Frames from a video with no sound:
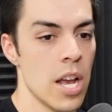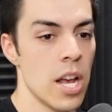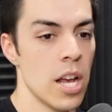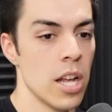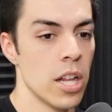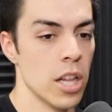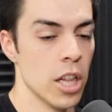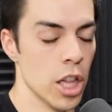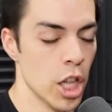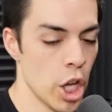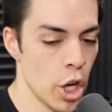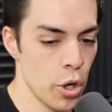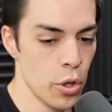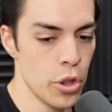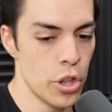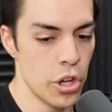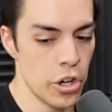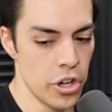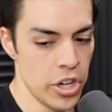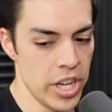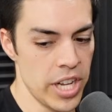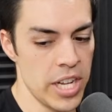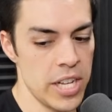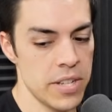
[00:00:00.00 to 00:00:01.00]
load
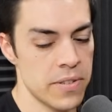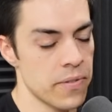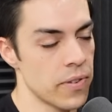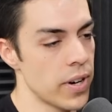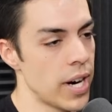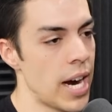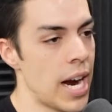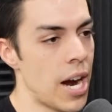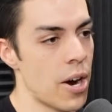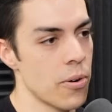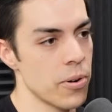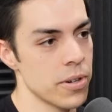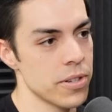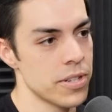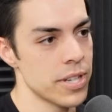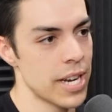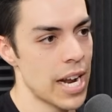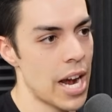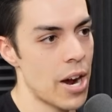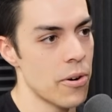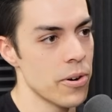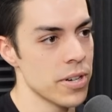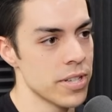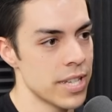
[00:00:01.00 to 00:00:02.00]
their knees for hours and
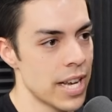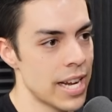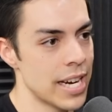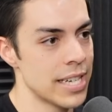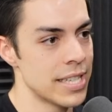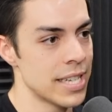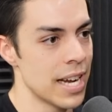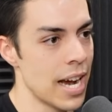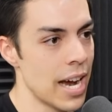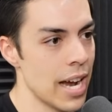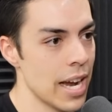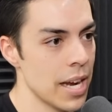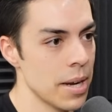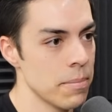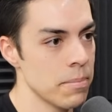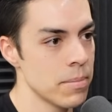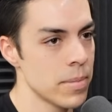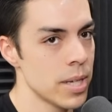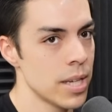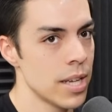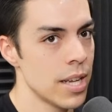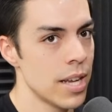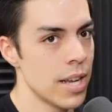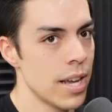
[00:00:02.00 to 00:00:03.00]
hours at a time,
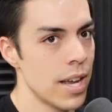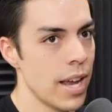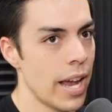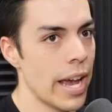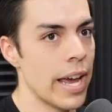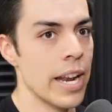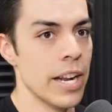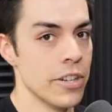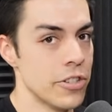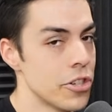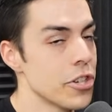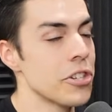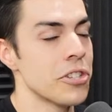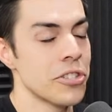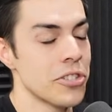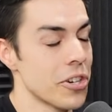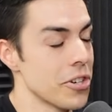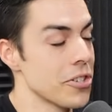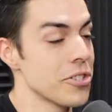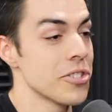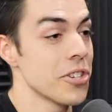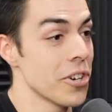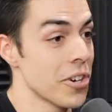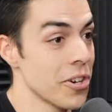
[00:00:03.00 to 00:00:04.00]
and it just
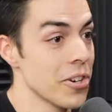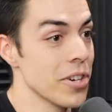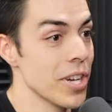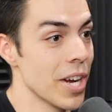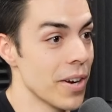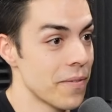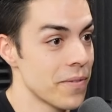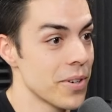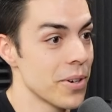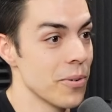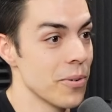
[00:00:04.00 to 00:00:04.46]
starts to hurt after a